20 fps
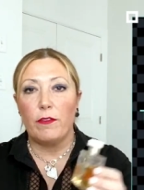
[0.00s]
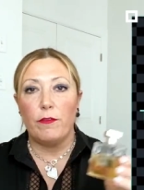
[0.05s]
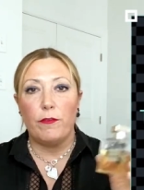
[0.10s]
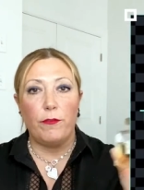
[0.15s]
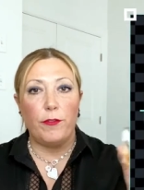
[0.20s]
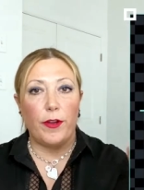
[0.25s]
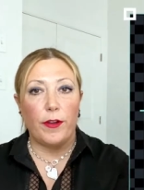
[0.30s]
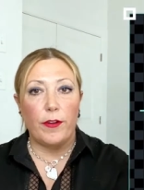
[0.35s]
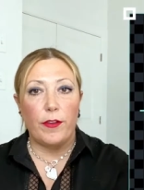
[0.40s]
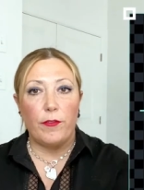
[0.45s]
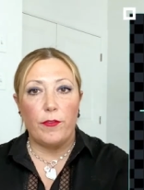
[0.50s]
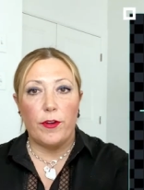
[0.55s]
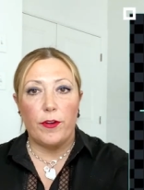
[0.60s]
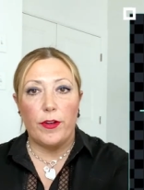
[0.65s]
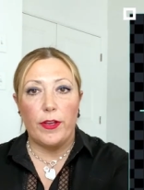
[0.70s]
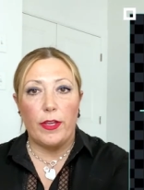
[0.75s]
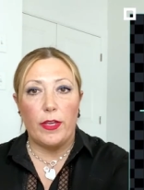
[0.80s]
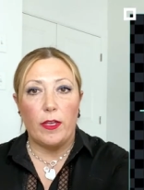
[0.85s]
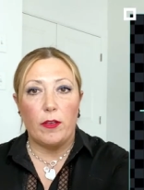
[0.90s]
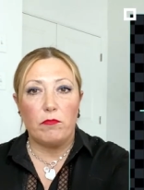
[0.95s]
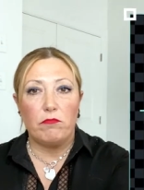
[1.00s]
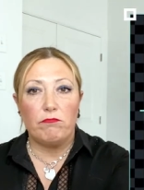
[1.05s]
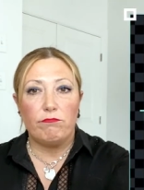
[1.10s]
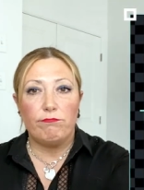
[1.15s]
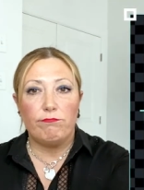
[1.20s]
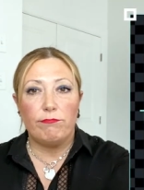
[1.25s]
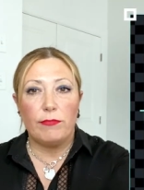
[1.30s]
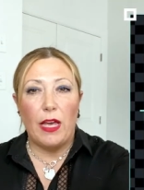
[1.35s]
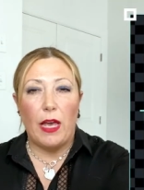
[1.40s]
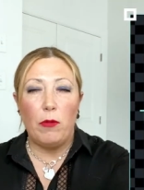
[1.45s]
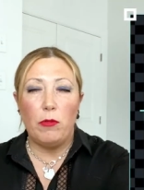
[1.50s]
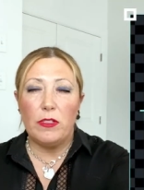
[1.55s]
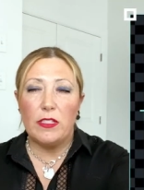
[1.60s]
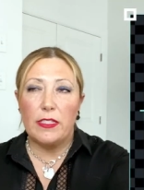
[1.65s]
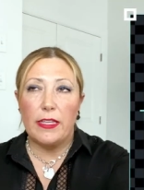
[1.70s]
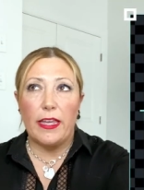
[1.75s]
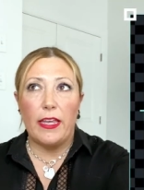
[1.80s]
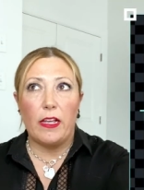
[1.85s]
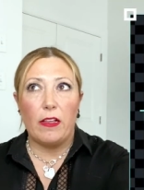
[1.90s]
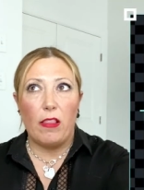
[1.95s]
very, very, I wouldn't
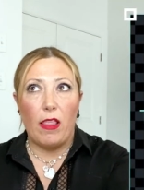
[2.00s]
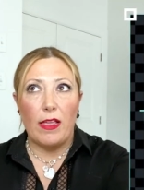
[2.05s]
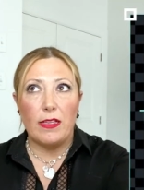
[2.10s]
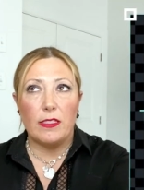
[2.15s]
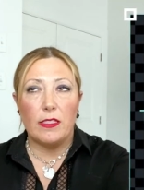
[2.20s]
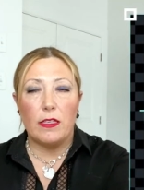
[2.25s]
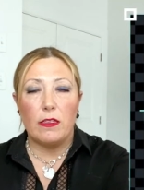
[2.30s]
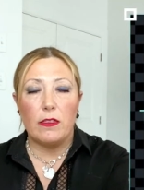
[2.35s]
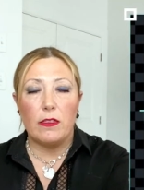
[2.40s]
say classy,